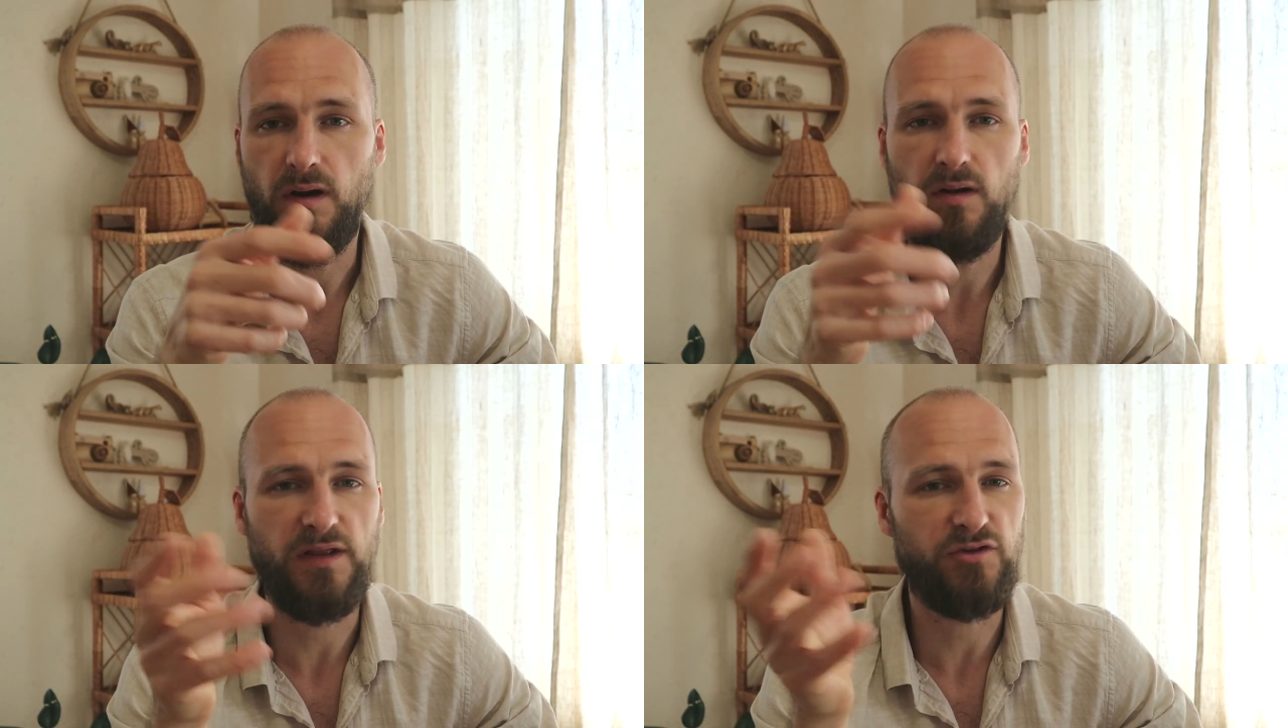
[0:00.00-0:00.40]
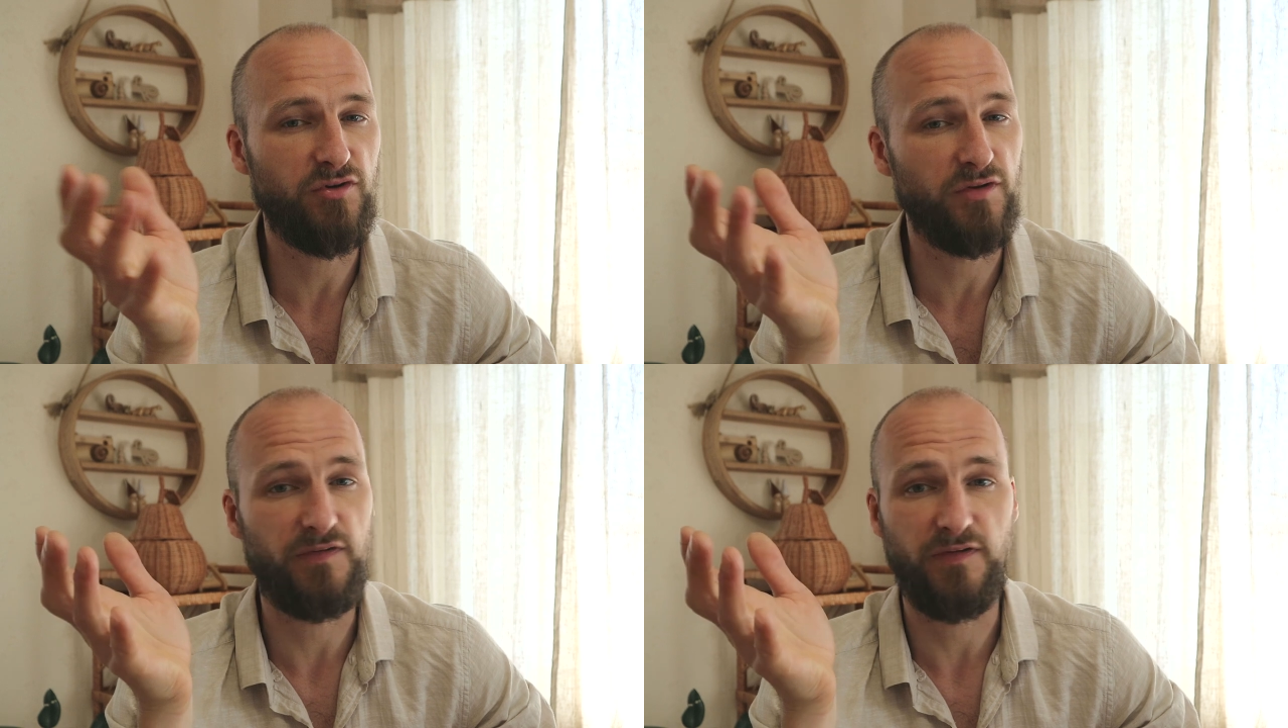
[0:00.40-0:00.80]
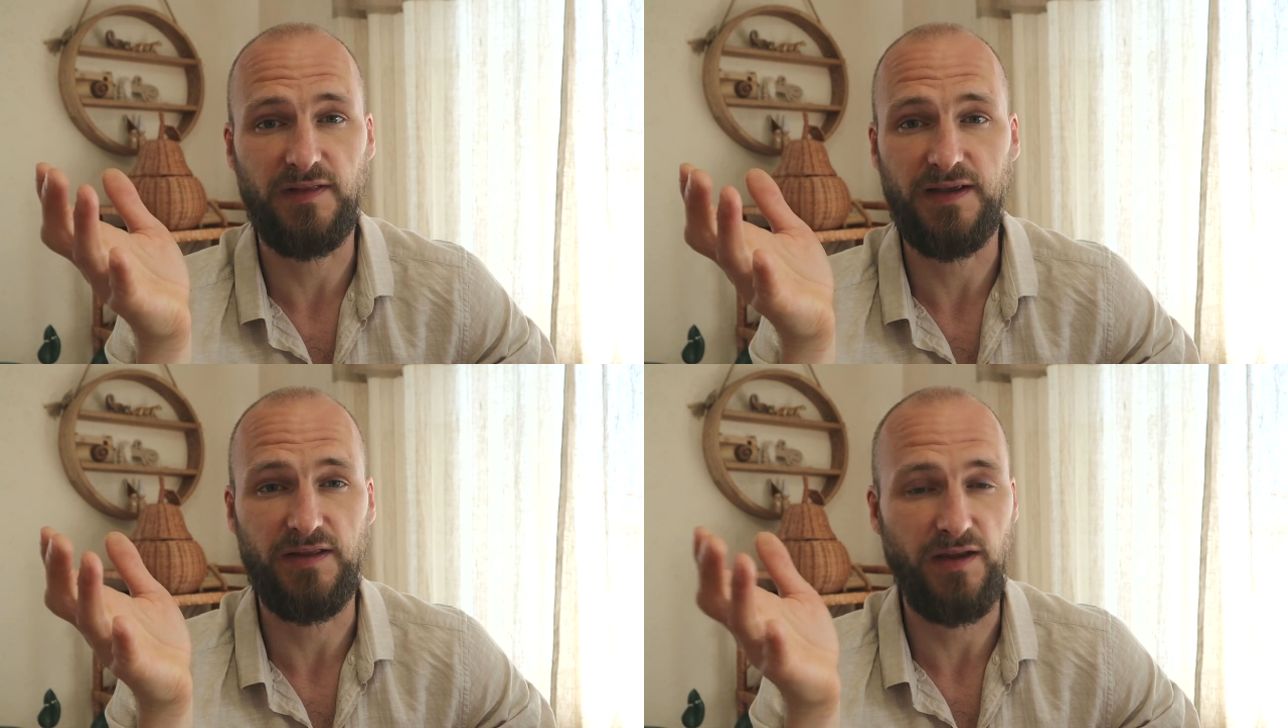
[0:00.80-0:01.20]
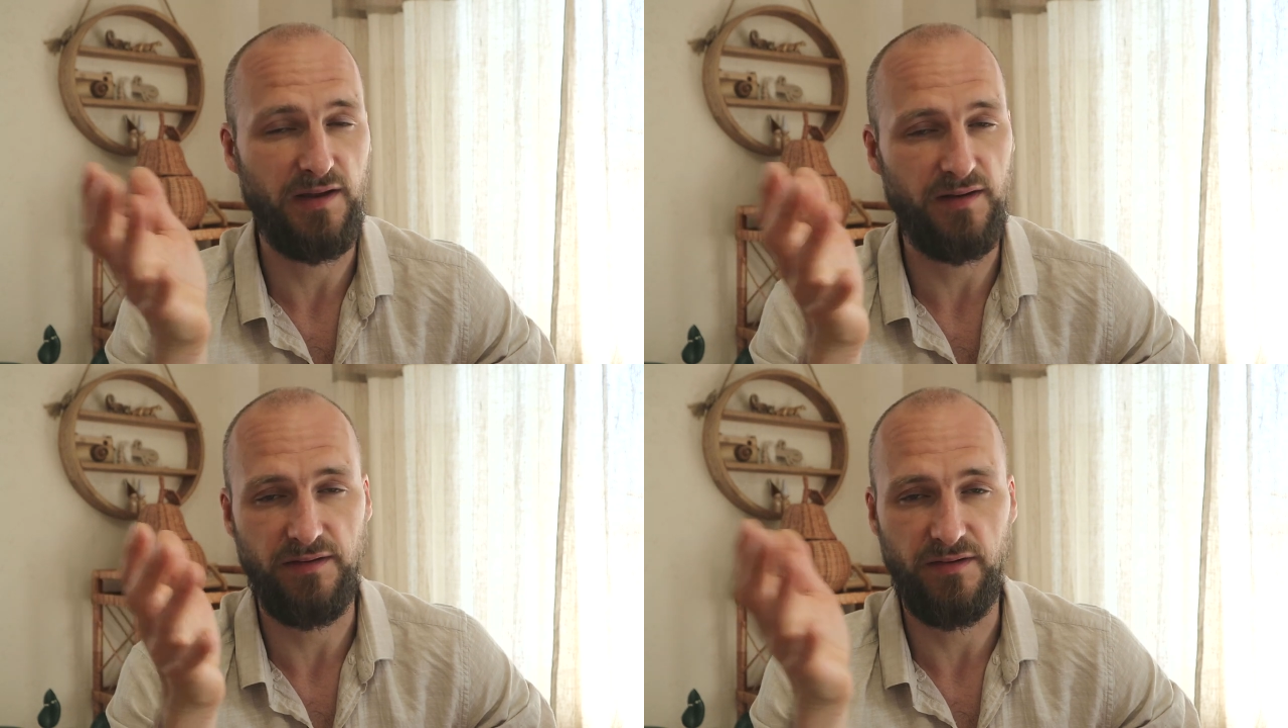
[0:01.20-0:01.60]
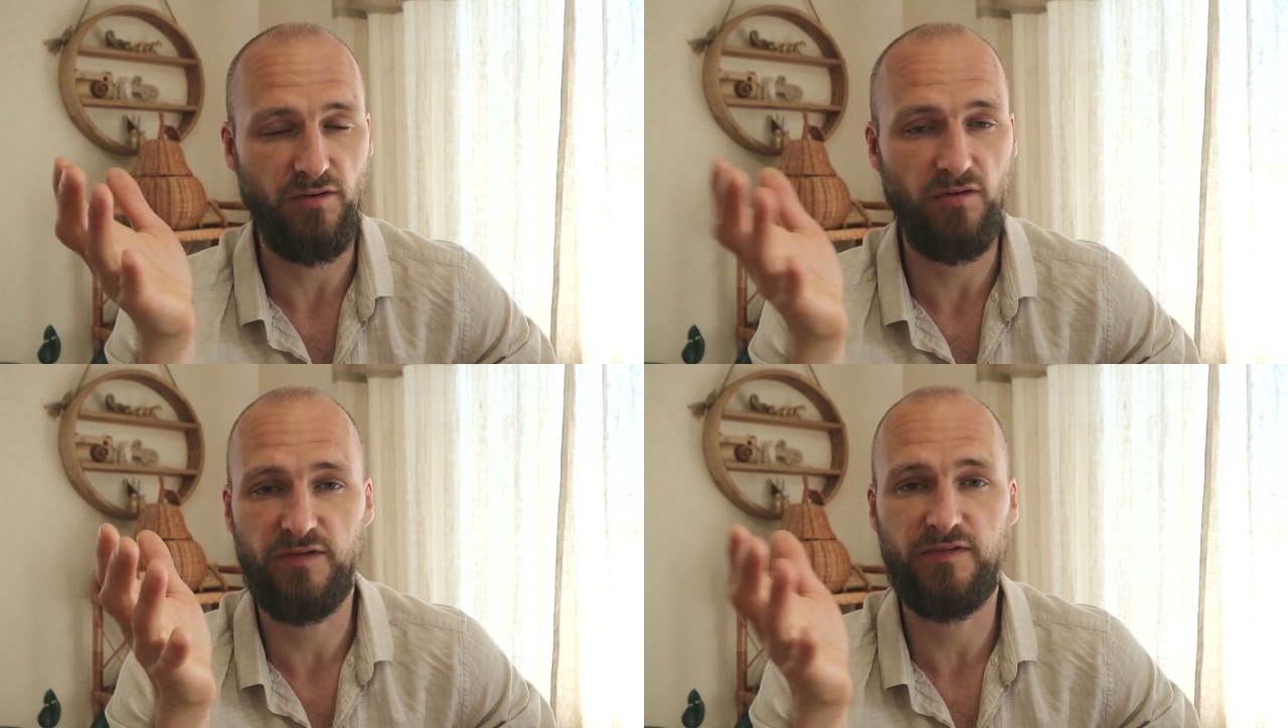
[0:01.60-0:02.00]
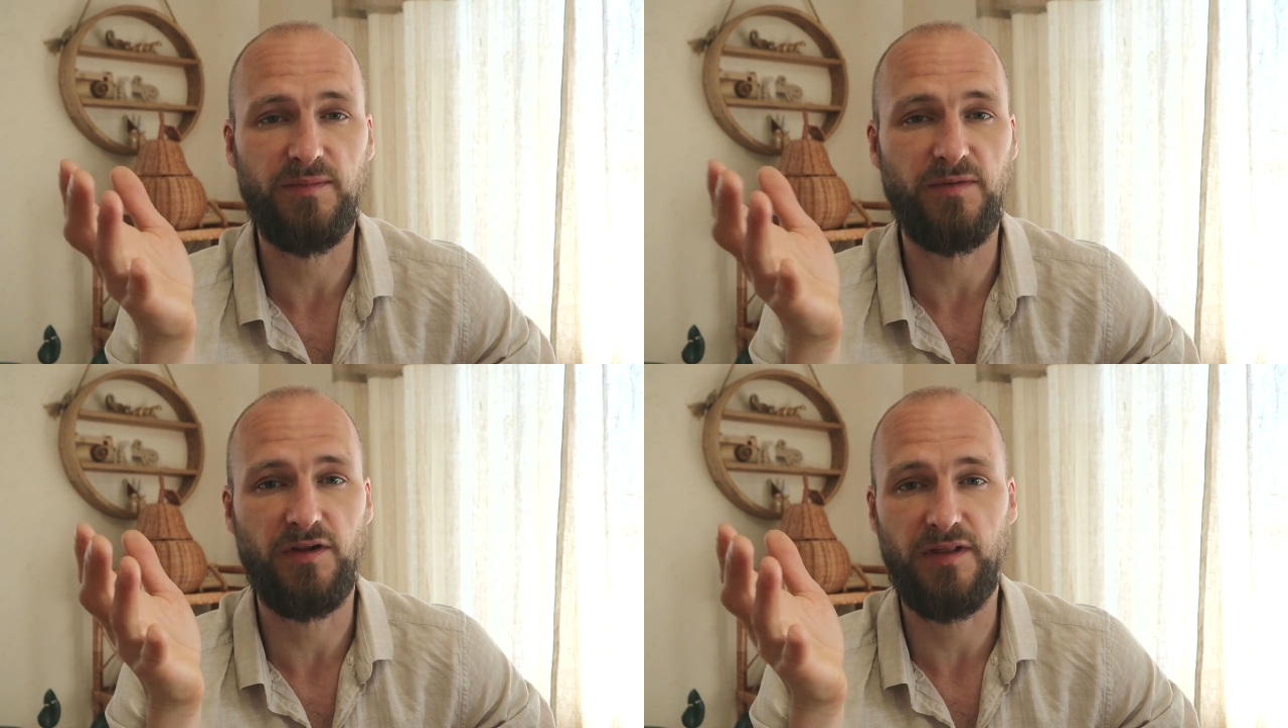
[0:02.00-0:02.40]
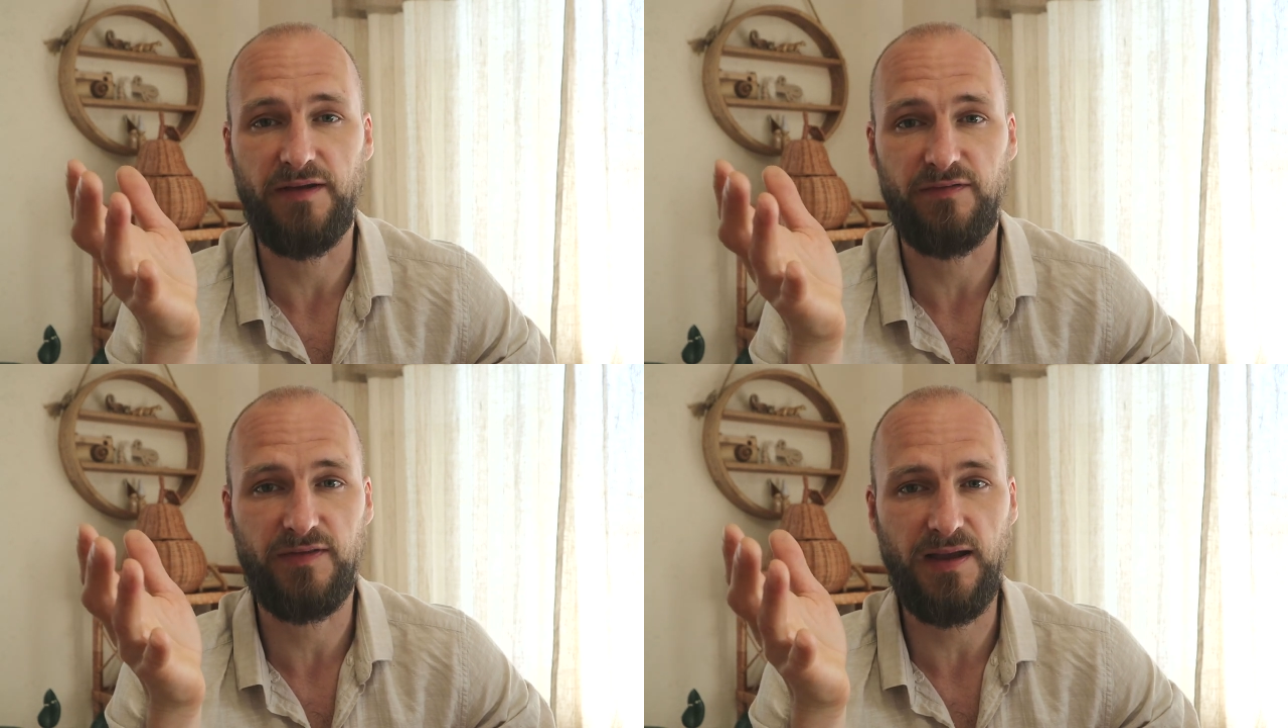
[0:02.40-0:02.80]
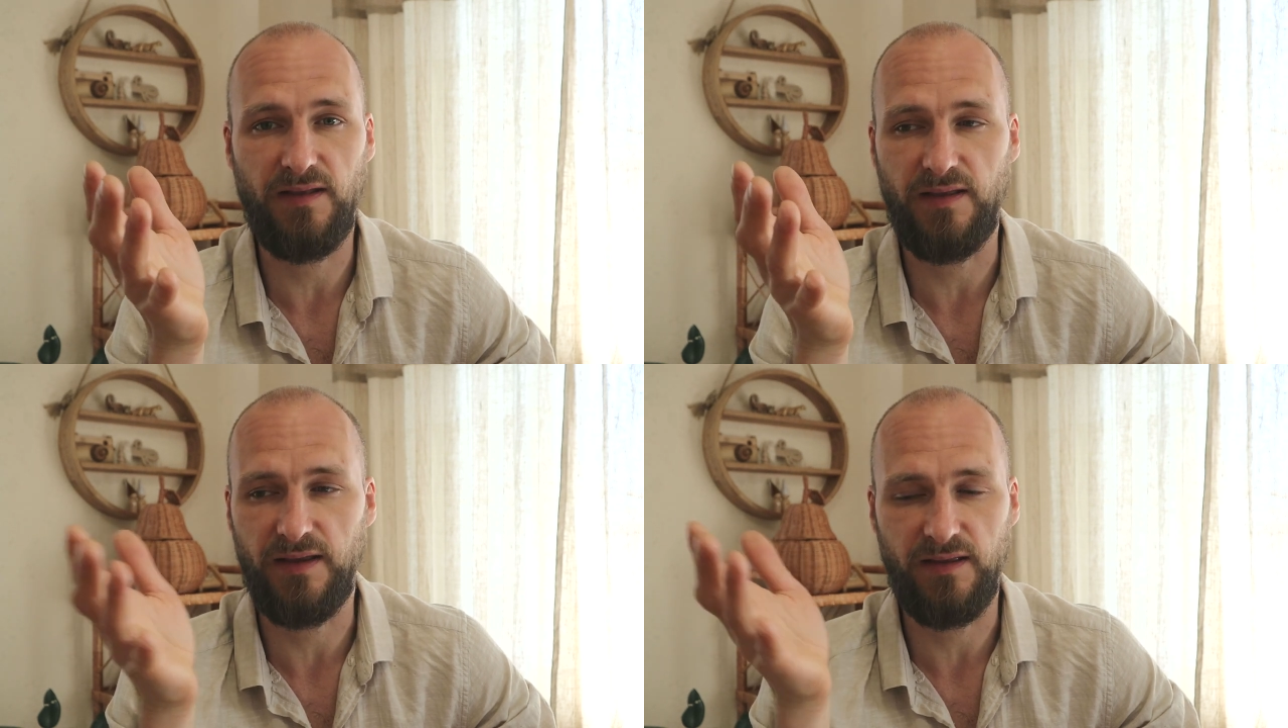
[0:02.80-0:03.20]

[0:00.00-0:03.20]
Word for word: All Anthrenuses lead a uh, rather similar lifestyle